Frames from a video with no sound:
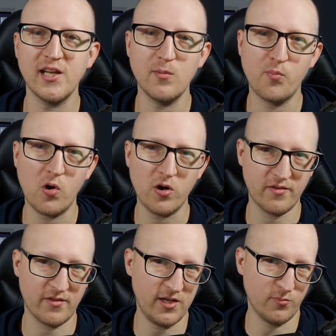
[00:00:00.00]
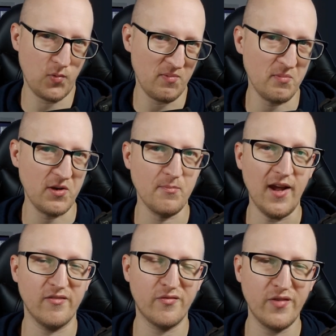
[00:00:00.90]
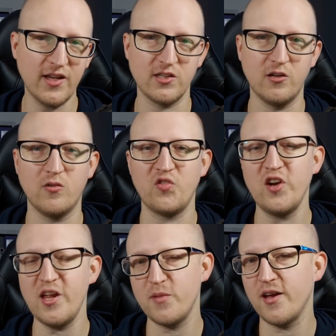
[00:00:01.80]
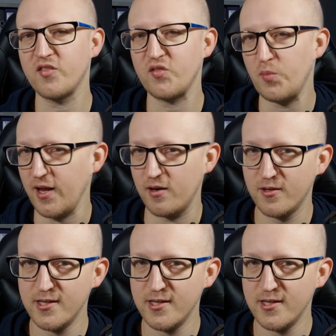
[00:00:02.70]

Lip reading: and important than you probably might think now. So let me explain.